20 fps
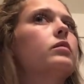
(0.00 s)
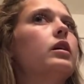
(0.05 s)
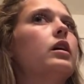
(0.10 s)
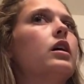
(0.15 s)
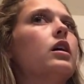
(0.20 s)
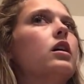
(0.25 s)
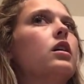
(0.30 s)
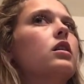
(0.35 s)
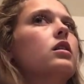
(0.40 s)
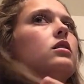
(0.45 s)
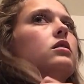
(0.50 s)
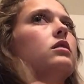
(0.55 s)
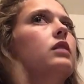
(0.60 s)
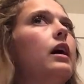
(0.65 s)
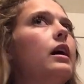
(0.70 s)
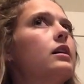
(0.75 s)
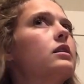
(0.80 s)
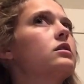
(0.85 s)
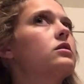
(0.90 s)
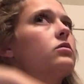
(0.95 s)
my hair
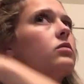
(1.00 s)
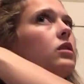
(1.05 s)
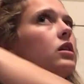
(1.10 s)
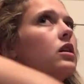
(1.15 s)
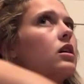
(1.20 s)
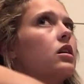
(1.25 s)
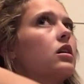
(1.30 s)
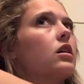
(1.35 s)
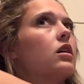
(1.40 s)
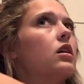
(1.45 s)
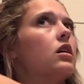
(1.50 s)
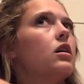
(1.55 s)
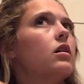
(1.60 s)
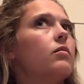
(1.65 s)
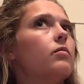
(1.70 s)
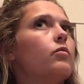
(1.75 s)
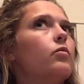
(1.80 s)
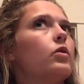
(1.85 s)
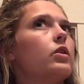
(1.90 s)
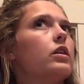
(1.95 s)
last week
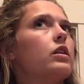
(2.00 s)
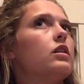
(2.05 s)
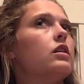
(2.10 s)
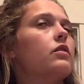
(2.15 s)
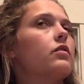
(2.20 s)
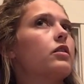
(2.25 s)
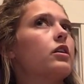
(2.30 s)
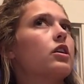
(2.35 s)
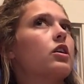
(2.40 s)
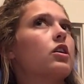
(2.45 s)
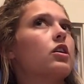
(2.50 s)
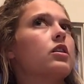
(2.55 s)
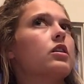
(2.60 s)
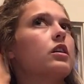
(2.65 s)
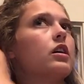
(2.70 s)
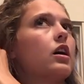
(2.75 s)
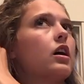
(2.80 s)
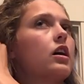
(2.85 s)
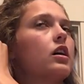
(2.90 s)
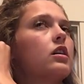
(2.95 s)
with a different
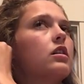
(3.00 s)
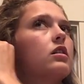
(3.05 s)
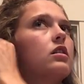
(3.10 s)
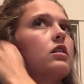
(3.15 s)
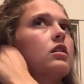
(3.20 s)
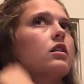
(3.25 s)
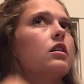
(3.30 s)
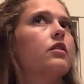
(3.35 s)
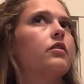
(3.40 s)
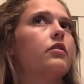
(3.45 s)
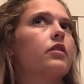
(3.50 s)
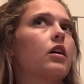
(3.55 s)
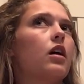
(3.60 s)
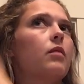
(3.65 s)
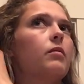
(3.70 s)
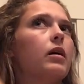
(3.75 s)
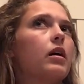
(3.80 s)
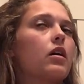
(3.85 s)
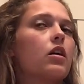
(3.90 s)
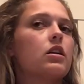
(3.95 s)
curling iron. I
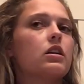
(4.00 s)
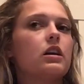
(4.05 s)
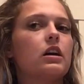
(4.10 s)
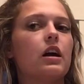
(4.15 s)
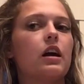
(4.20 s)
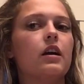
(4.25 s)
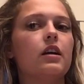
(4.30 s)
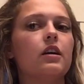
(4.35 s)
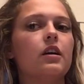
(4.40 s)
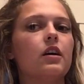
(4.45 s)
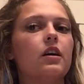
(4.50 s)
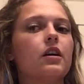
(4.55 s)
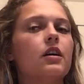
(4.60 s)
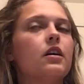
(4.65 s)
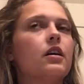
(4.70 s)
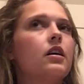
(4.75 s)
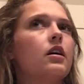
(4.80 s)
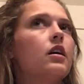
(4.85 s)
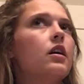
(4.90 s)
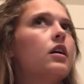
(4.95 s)
forgot my curling iron here.
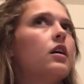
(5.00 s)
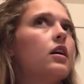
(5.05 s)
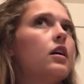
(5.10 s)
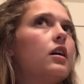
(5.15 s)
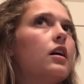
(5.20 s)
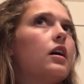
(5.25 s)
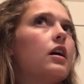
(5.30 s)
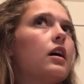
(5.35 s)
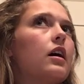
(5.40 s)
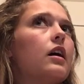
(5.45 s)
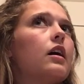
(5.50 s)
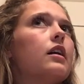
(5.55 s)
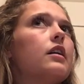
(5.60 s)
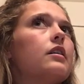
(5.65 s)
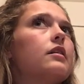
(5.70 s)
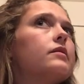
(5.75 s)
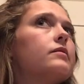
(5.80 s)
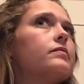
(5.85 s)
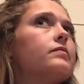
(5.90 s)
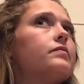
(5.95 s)
And